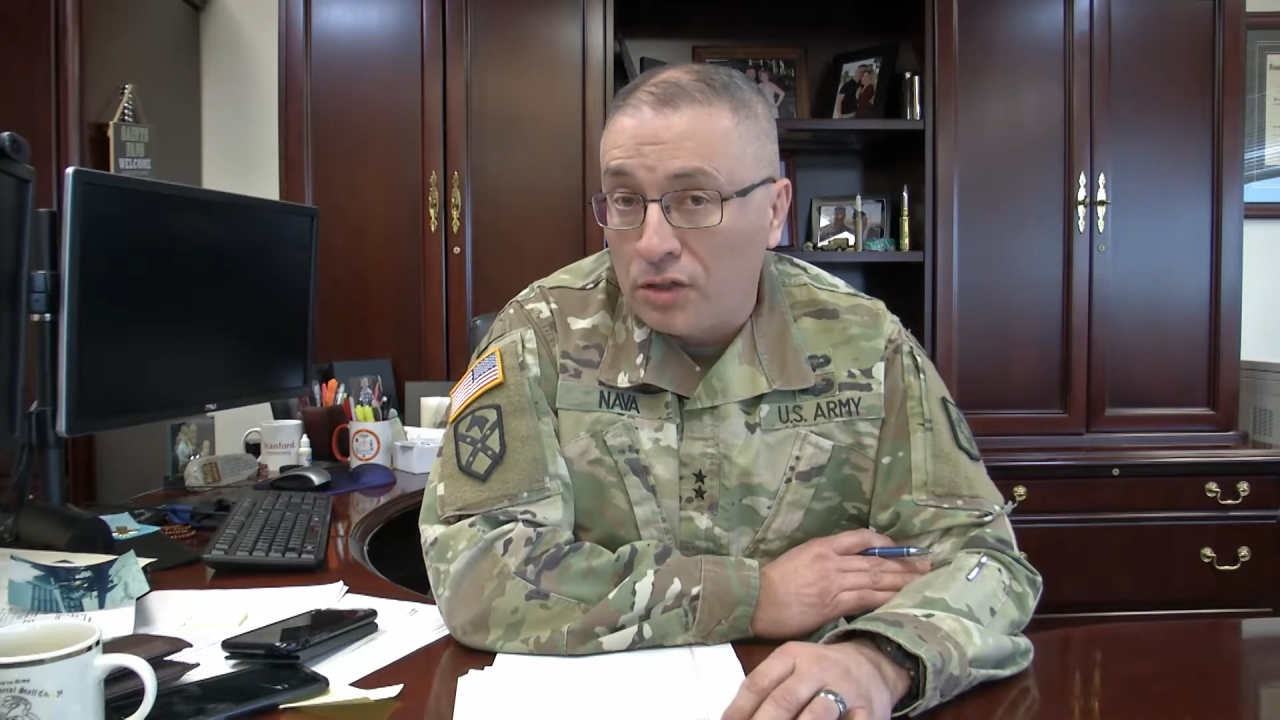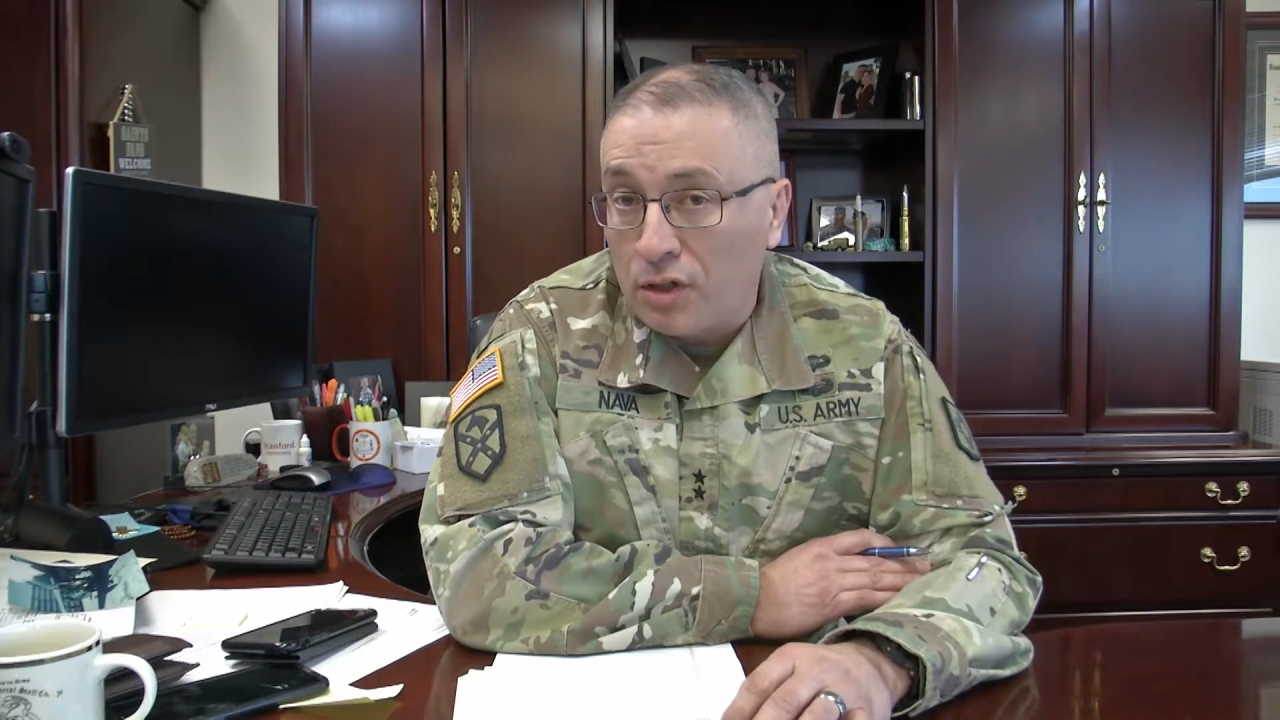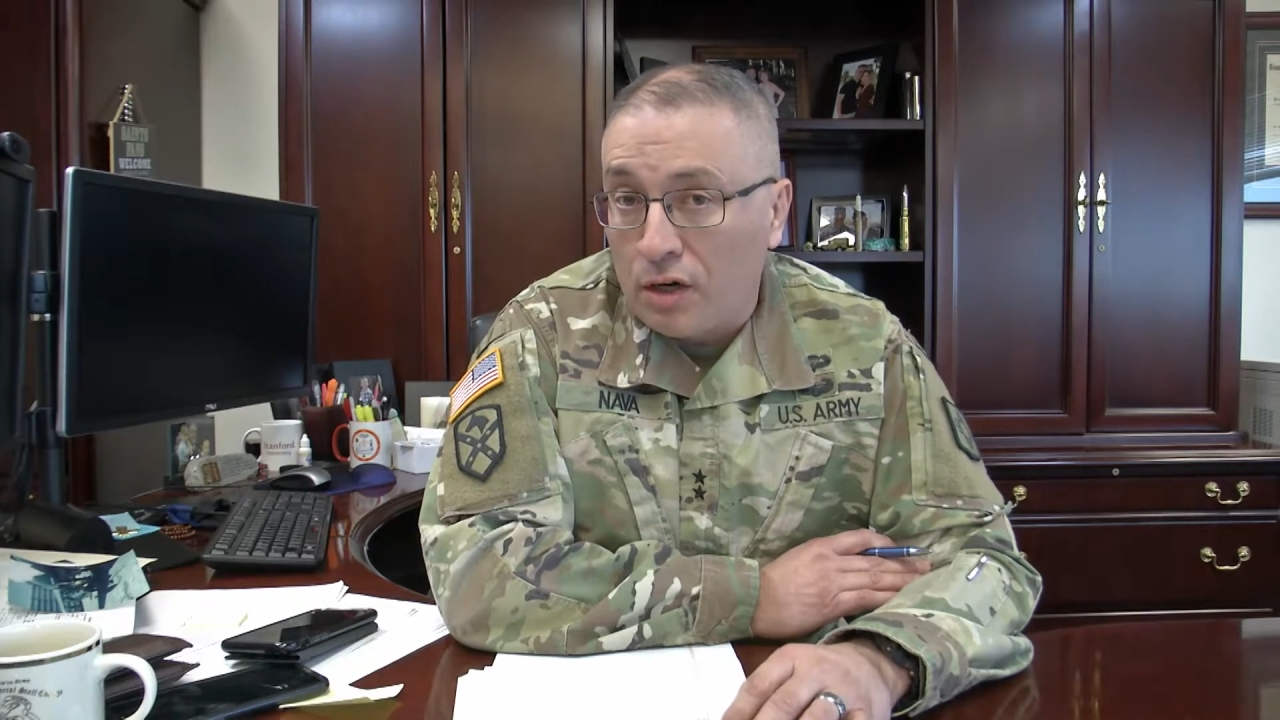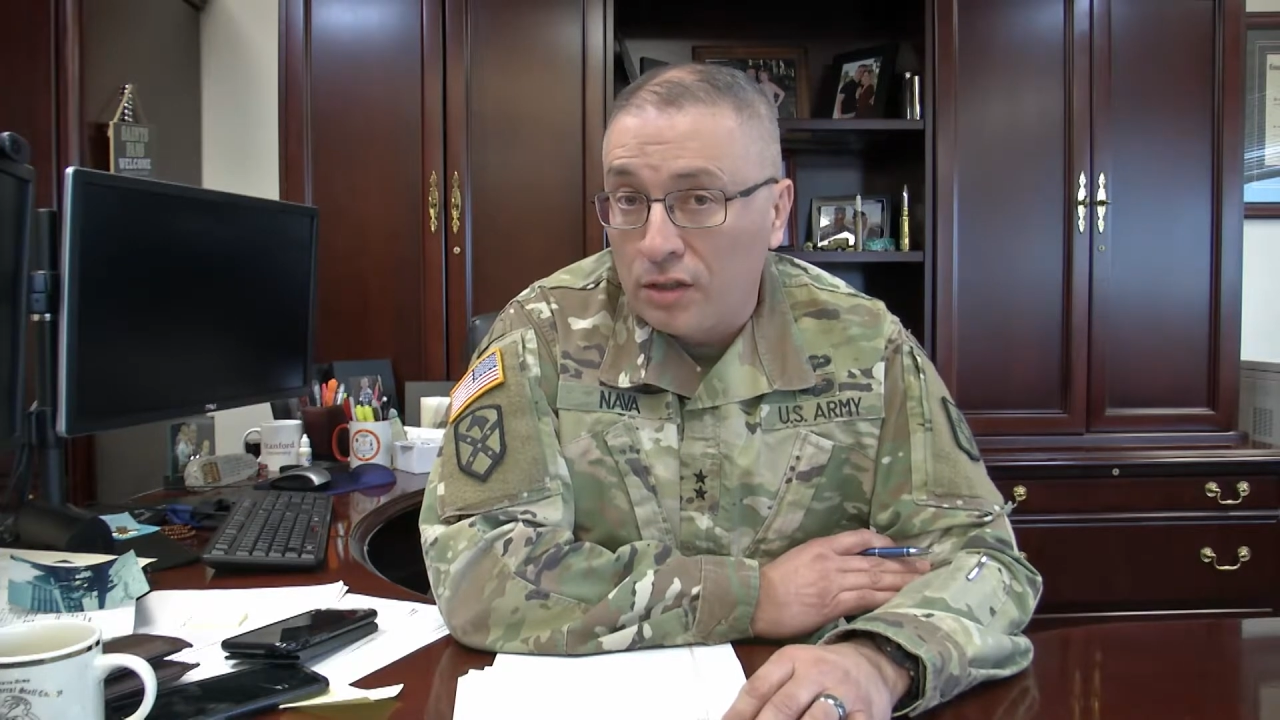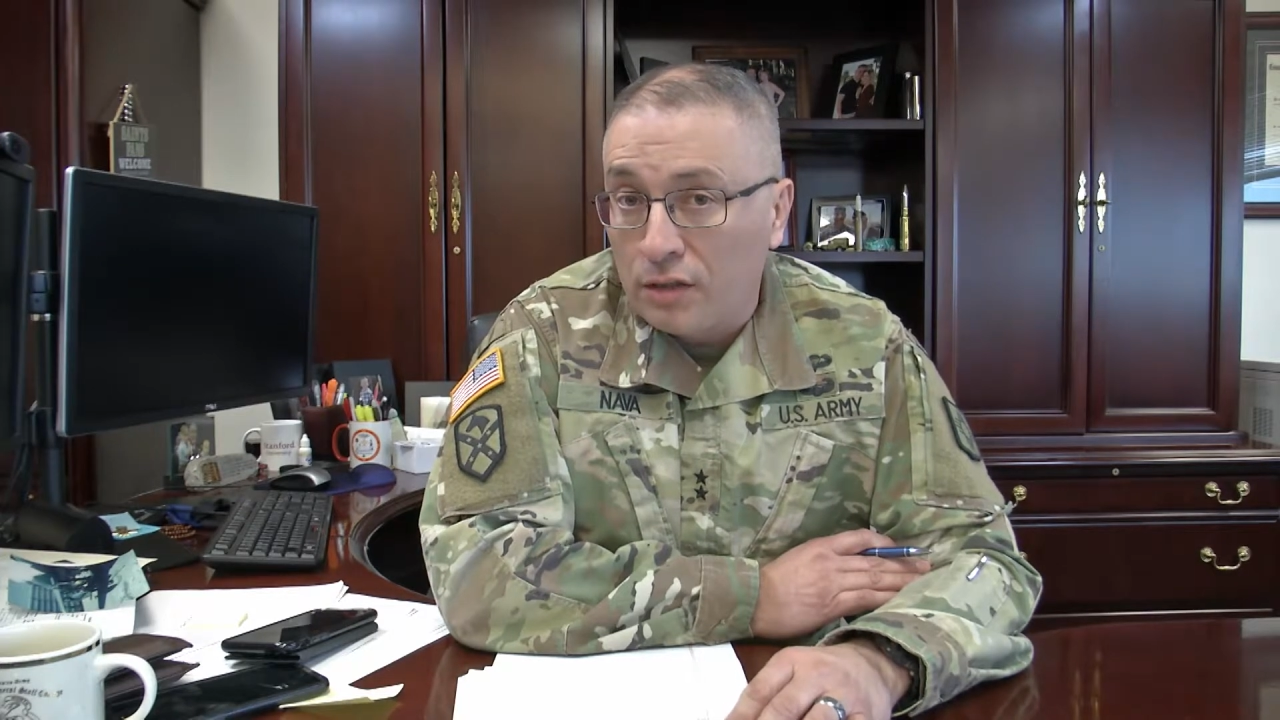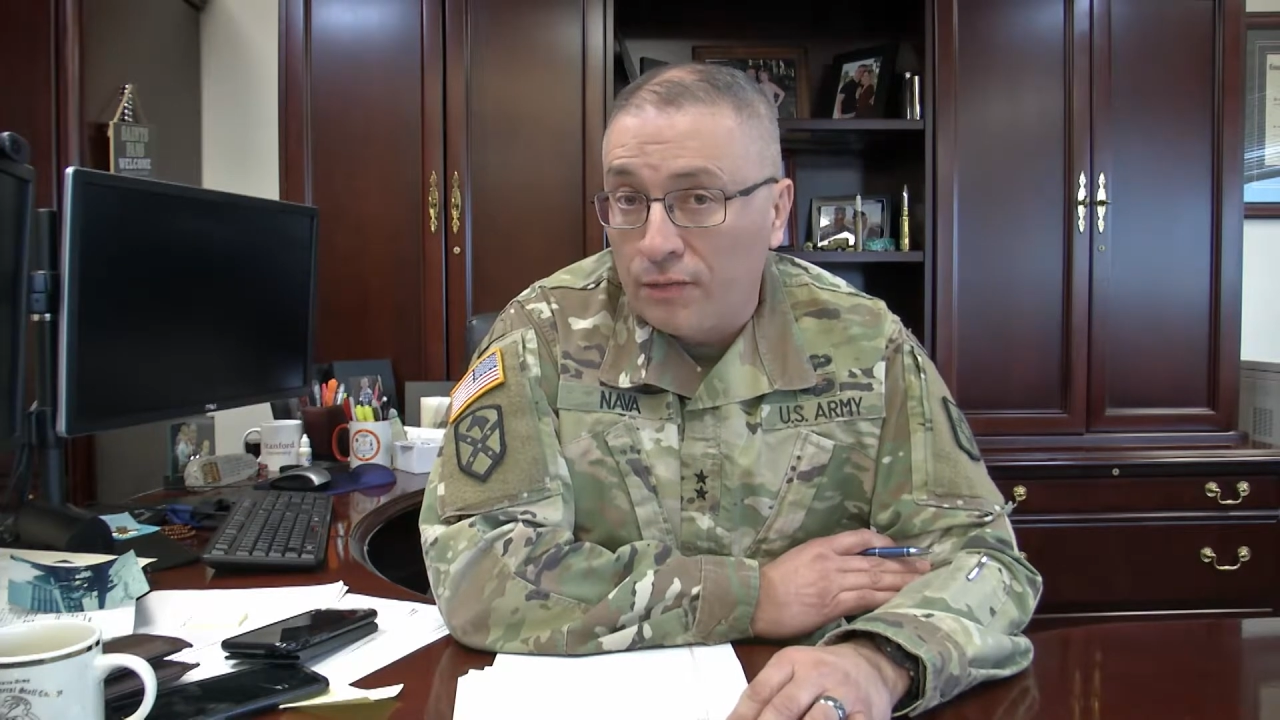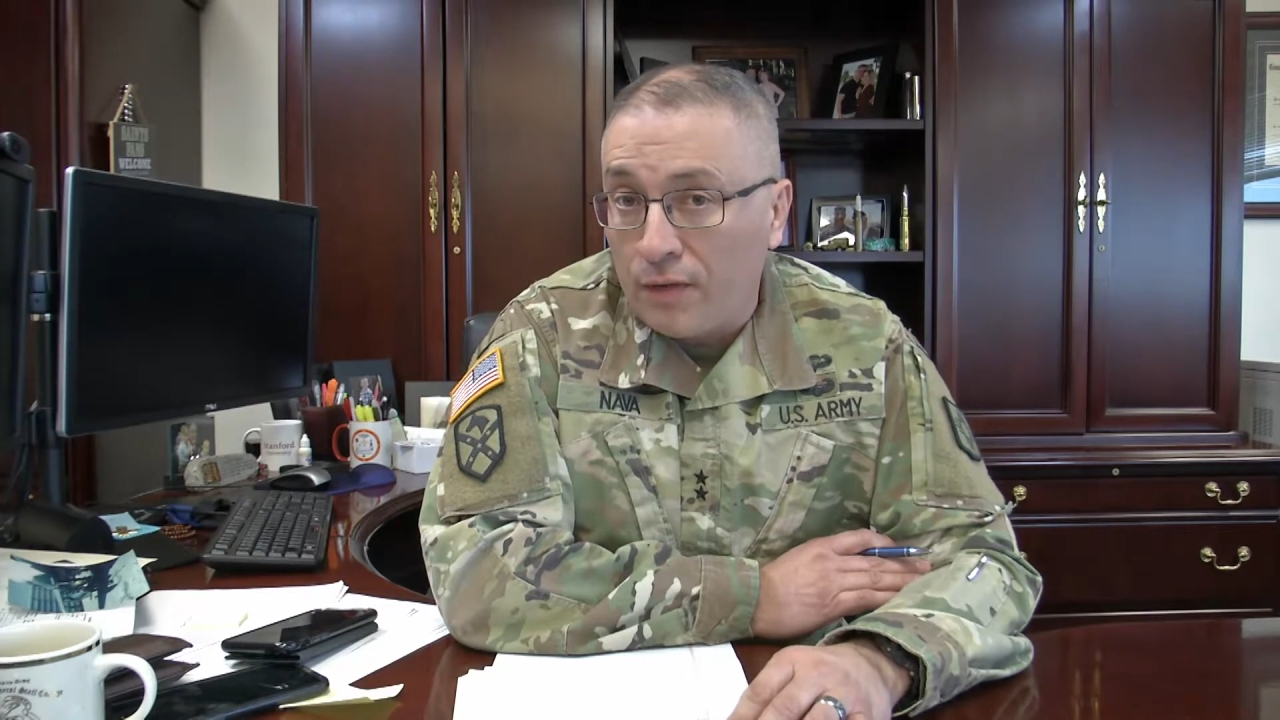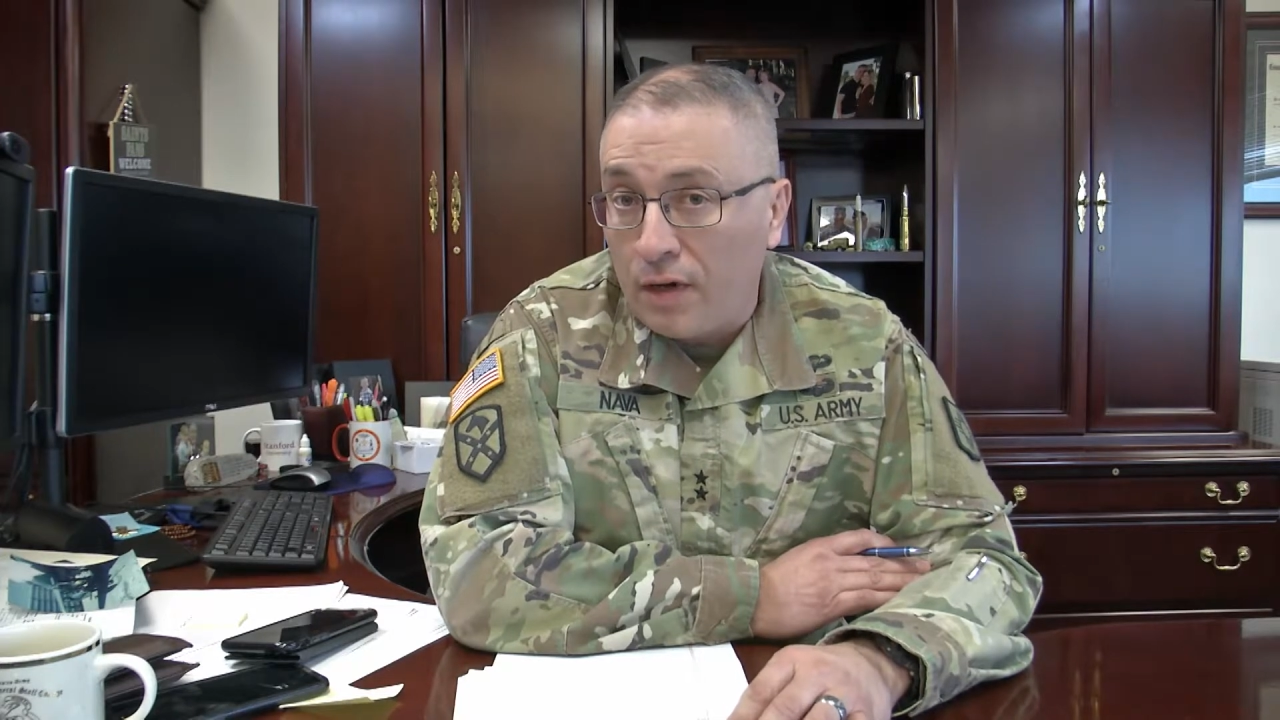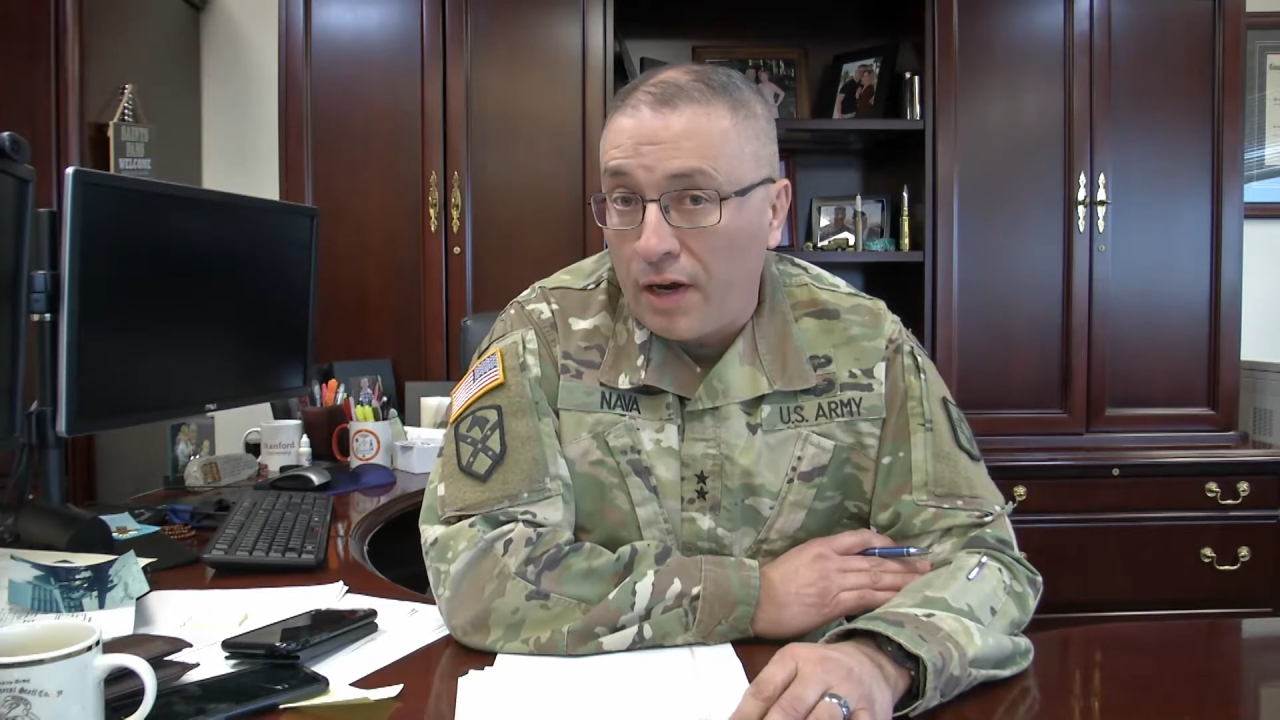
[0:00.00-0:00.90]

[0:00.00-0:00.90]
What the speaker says: charge of